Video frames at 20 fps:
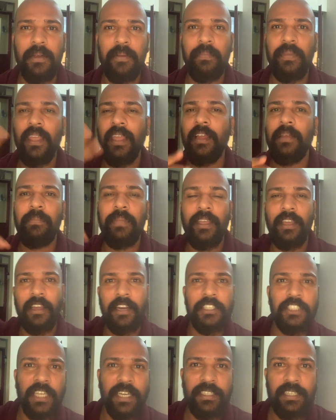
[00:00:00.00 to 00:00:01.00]
be
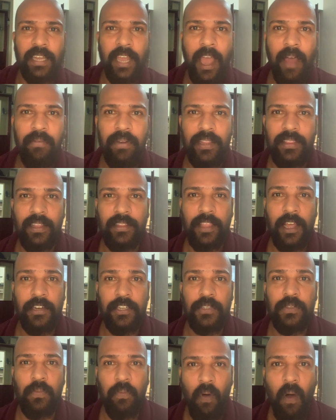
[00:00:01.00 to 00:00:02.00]
reject everything that
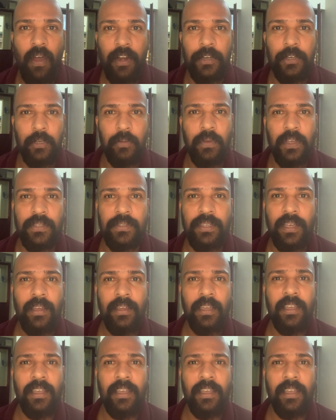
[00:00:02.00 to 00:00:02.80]
is foreign to us